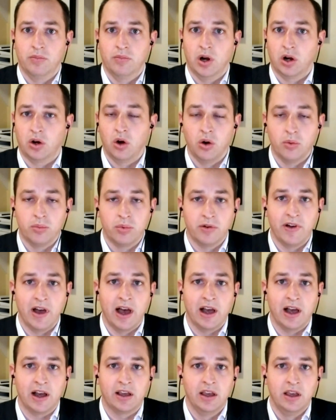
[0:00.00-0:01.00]
Mark
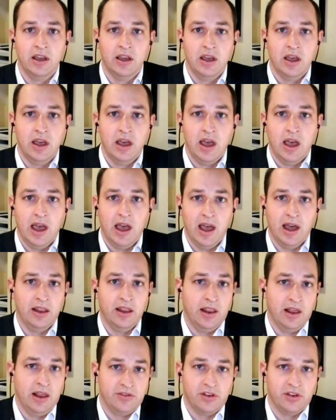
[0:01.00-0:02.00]
Oberbach,
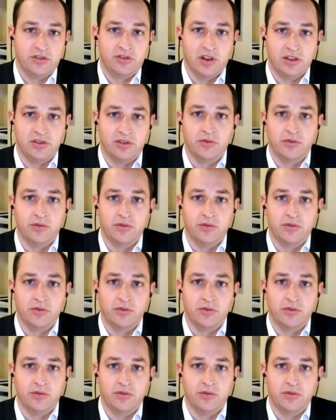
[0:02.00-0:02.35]
and, as I said,